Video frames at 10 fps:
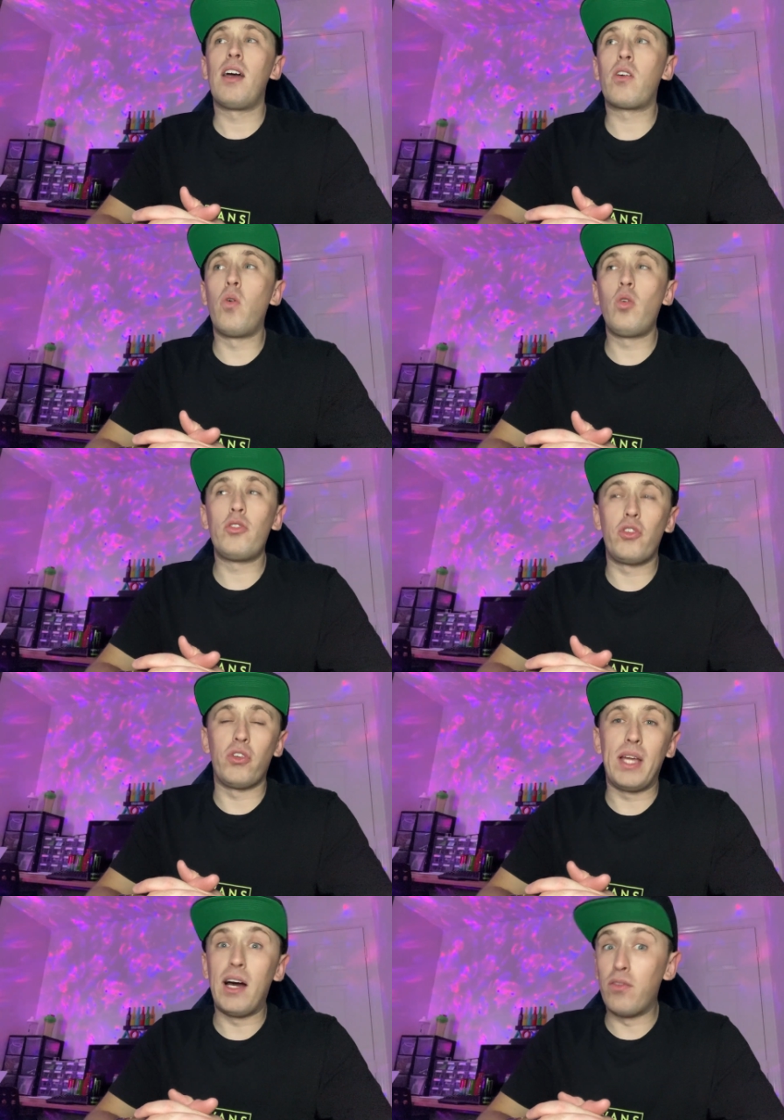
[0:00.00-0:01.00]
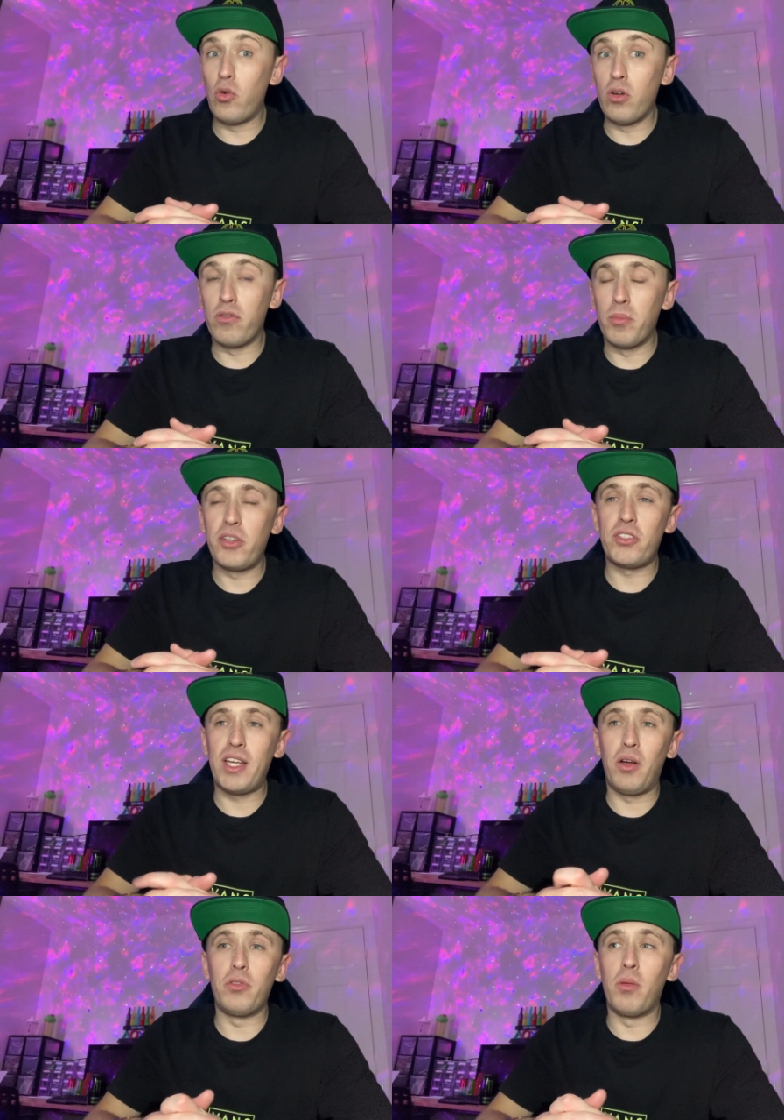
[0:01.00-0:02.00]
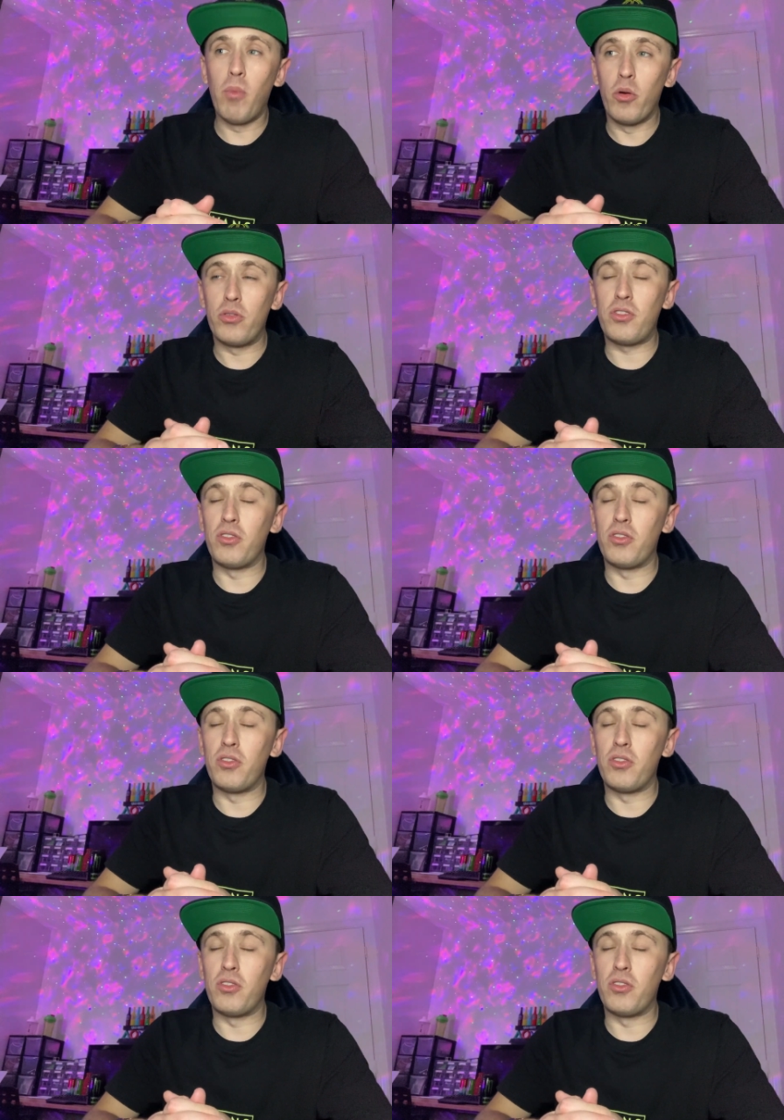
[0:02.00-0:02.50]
Call of Duty out of all of them I sat on the most.